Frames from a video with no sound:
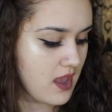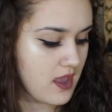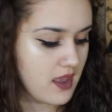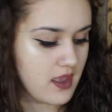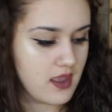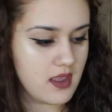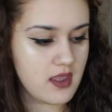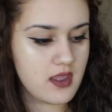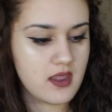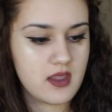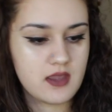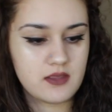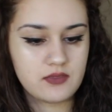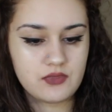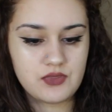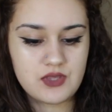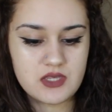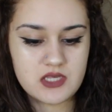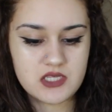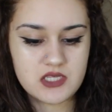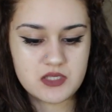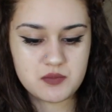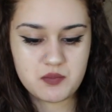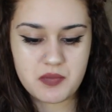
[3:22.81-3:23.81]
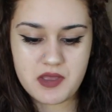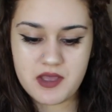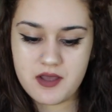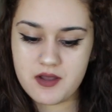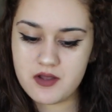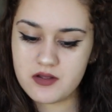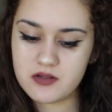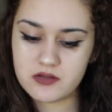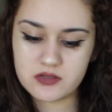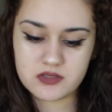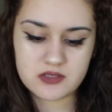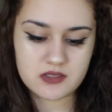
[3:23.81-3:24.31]
And this
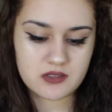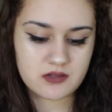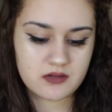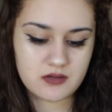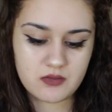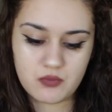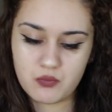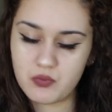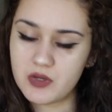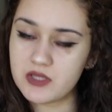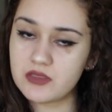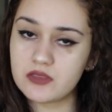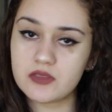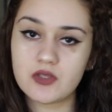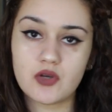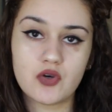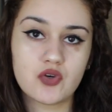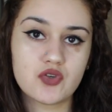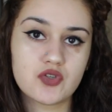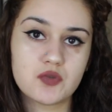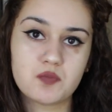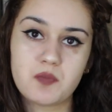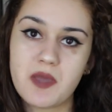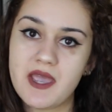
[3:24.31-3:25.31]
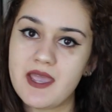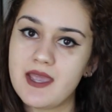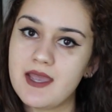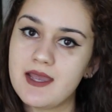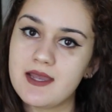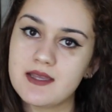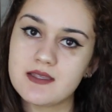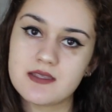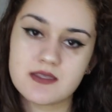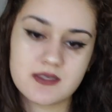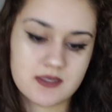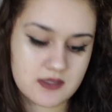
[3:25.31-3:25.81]
belt with those
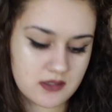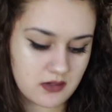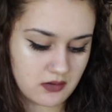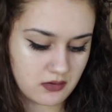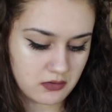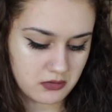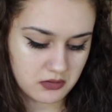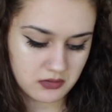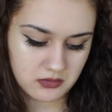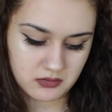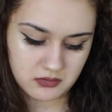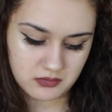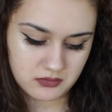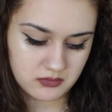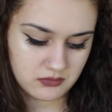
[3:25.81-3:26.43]
pants, oh,